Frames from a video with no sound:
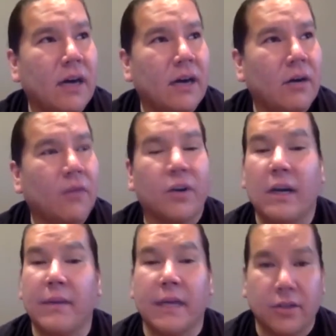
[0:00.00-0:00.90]

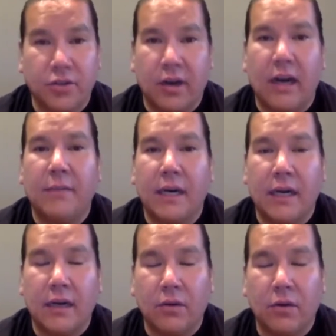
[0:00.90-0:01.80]
overcoming our
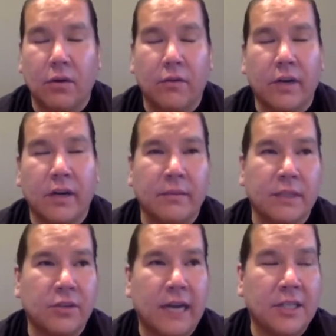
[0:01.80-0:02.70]
trauma or
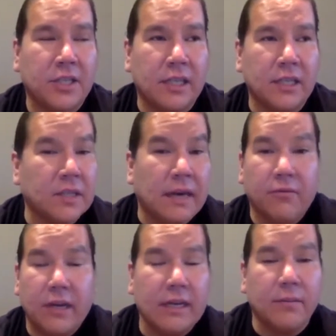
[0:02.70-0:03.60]
overcoming tragedies. And
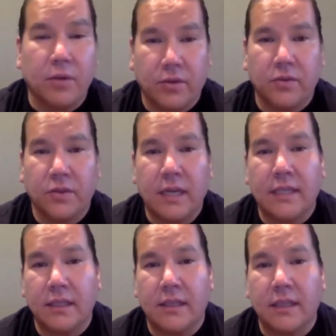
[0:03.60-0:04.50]
I've written about those
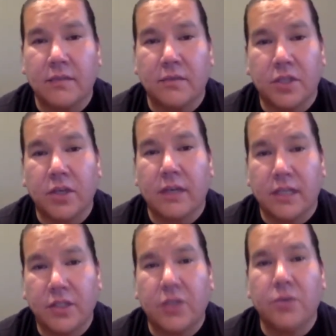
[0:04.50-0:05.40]
kinds of things for sure. And
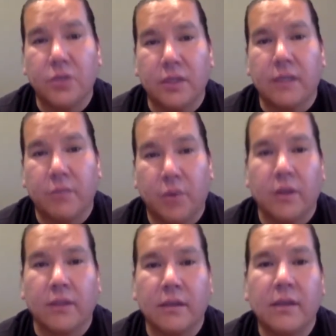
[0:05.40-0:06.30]
it's hugely
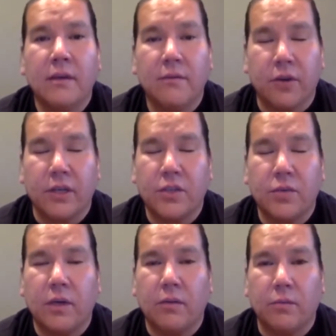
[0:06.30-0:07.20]
important for us
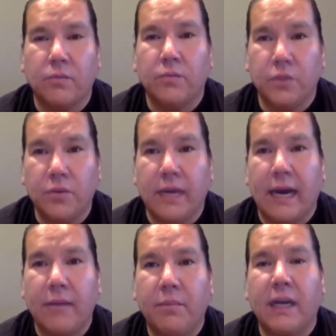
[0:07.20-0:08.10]
to all do
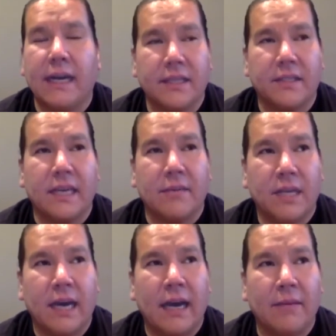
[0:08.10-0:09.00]
that. But at the same
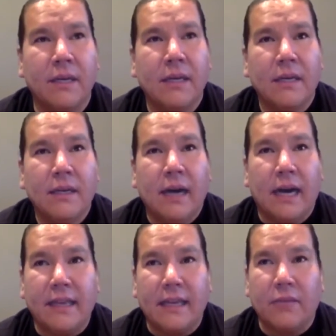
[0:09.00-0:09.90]
time,
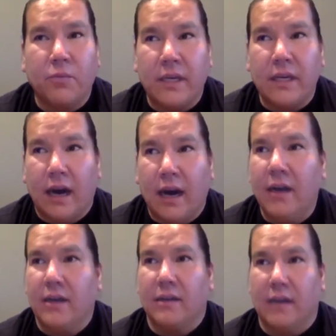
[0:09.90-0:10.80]
I think we
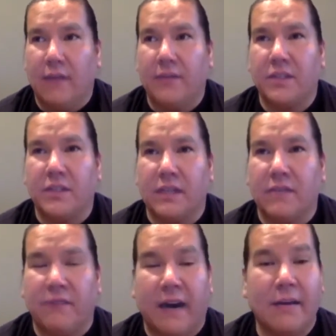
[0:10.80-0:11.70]
are
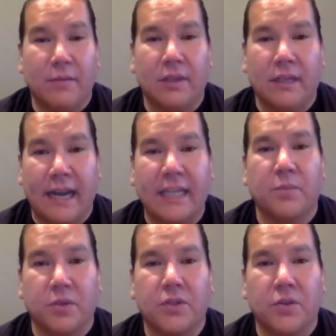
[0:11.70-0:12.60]
obviously viable and
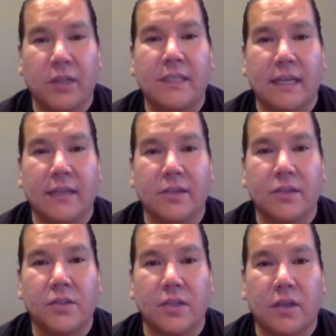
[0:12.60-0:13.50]
expert
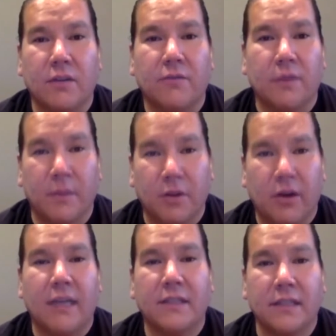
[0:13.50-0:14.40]
storytellers, from
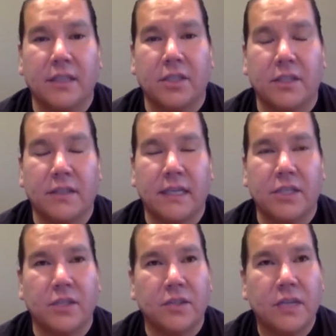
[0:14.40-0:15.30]
across Indigenous
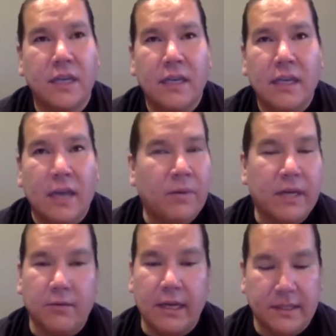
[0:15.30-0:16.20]
nations. And we
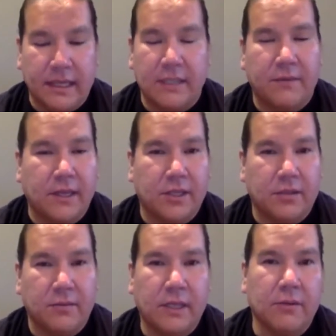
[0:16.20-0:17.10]
can write science
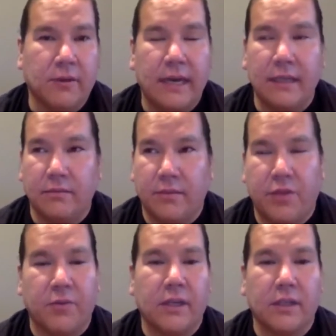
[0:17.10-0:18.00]
fiction, we can write
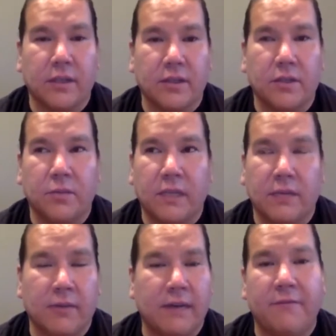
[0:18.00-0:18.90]
thrillers, we
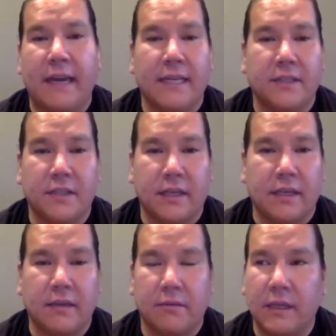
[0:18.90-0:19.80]
can write
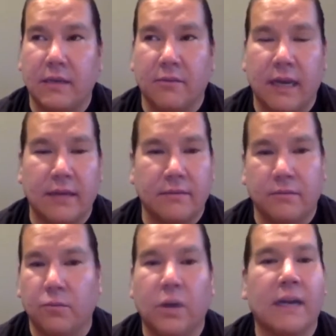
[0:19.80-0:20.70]
fantasy, we can write
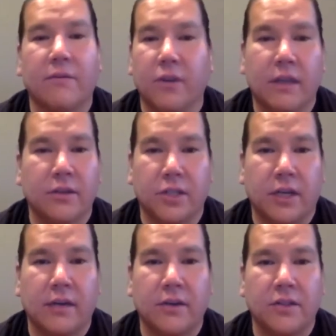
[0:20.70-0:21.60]
whatever other
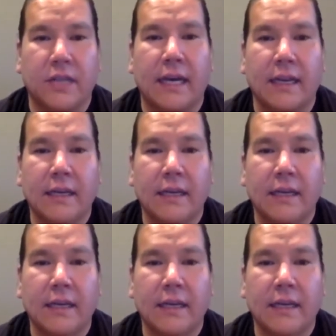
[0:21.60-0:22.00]
genres that,